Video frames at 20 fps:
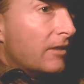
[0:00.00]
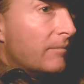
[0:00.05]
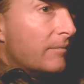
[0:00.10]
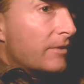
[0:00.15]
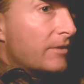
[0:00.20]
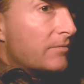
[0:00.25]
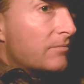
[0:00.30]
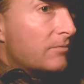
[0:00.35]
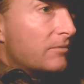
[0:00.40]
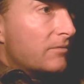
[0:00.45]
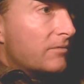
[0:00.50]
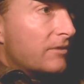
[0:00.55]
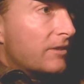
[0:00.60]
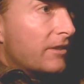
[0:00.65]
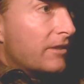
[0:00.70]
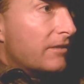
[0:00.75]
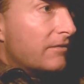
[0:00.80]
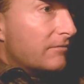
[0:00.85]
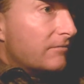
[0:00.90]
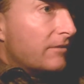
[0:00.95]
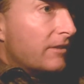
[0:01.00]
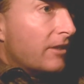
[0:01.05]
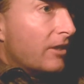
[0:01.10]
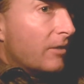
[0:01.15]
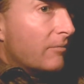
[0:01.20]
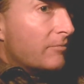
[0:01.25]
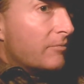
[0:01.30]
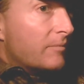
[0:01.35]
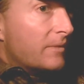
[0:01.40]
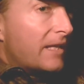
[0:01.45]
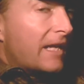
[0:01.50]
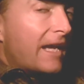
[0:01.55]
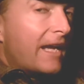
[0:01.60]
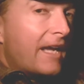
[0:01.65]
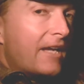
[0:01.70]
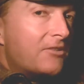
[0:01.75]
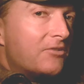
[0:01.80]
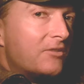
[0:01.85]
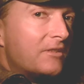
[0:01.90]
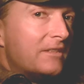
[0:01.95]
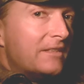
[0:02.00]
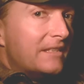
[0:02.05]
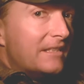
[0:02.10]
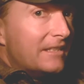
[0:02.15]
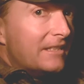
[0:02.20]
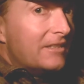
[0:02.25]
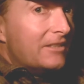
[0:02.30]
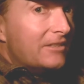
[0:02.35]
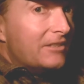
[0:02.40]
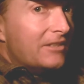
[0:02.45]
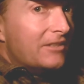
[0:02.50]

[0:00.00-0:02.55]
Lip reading: this would have kind of helped. But I actually did